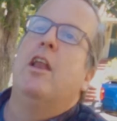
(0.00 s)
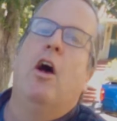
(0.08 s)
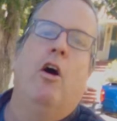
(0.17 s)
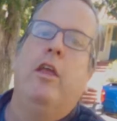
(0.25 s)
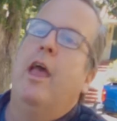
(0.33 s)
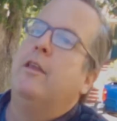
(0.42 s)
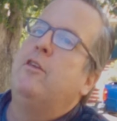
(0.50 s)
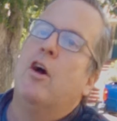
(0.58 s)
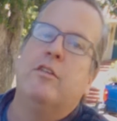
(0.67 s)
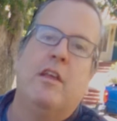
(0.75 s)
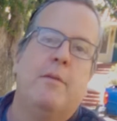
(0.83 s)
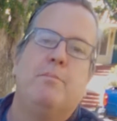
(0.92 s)
Oh, yeah,
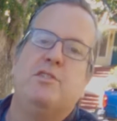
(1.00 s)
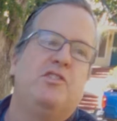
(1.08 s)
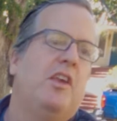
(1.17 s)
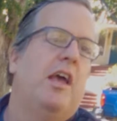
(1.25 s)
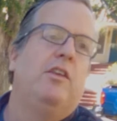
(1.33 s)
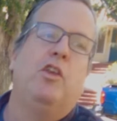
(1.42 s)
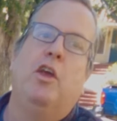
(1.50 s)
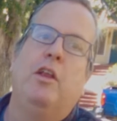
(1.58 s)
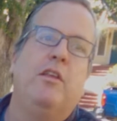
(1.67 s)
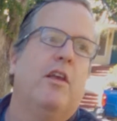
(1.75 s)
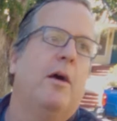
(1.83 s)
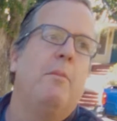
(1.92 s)
Dante Bichette, dude.
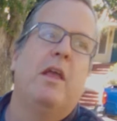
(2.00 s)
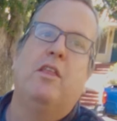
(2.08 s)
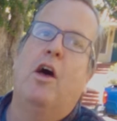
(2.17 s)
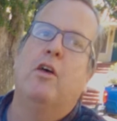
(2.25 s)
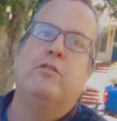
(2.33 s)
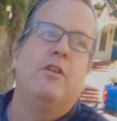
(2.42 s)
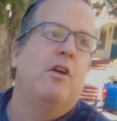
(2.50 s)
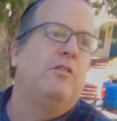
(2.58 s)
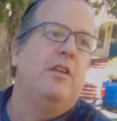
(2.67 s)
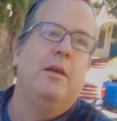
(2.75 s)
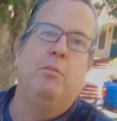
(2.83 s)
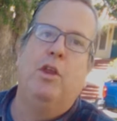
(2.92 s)
He's going to make the All-Star
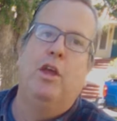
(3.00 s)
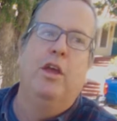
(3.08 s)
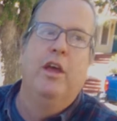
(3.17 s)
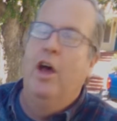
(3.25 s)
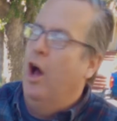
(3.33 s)
team, dude.